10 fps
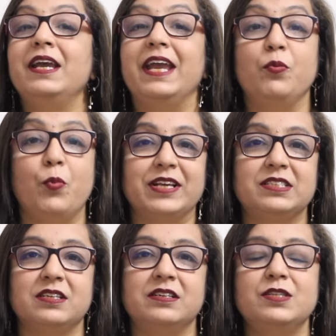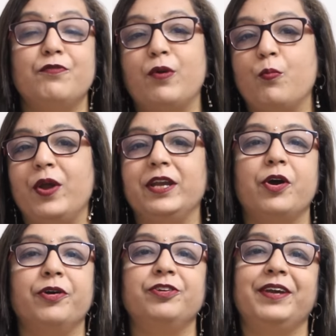Investors, from where you're
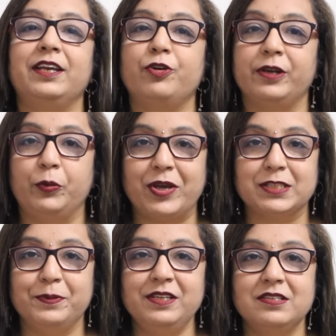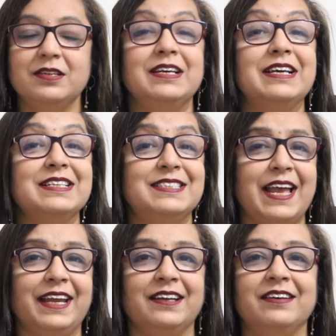going to get your investment.
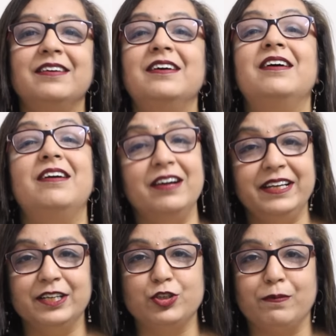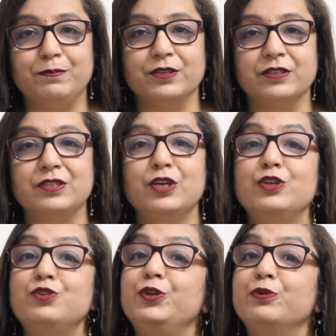2. Early adopters
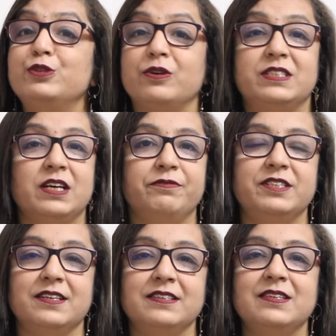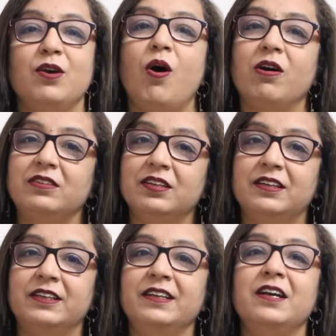to use your services. Or
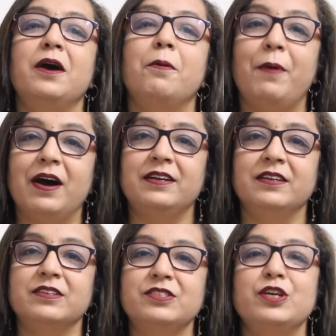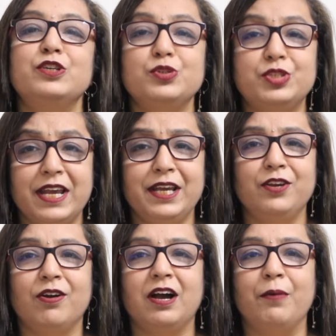3. Partners to take
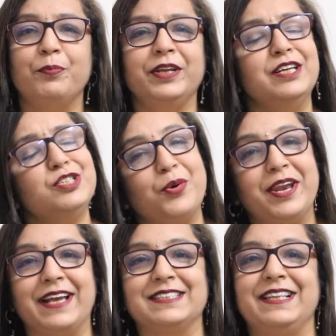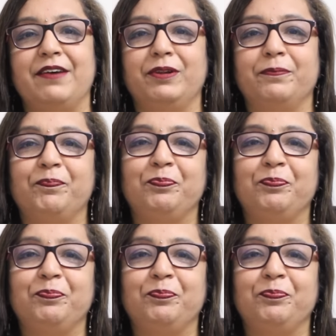your company to a next level.